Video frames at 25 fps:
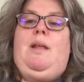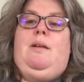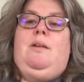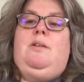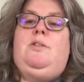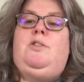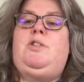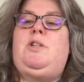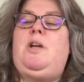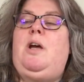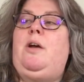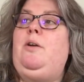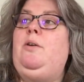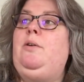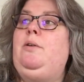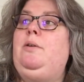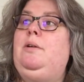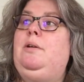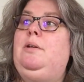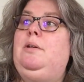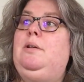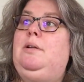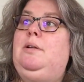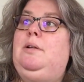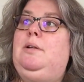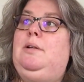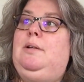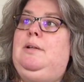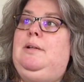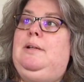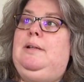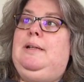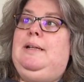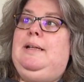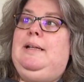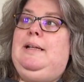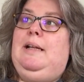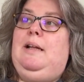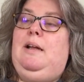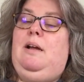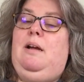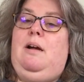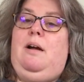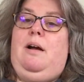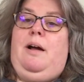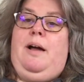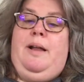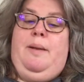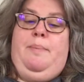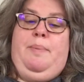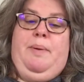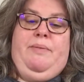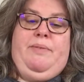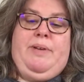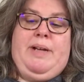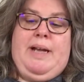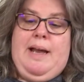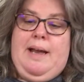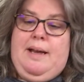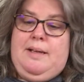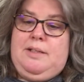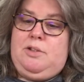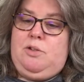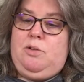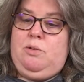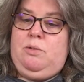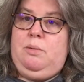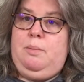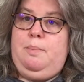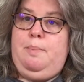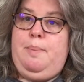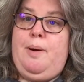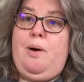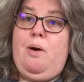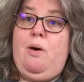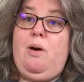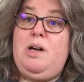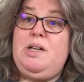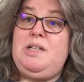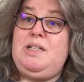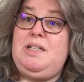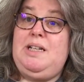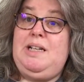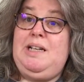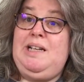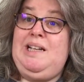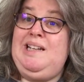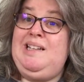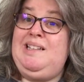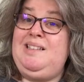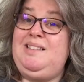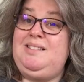So I had a bit of a cast on party.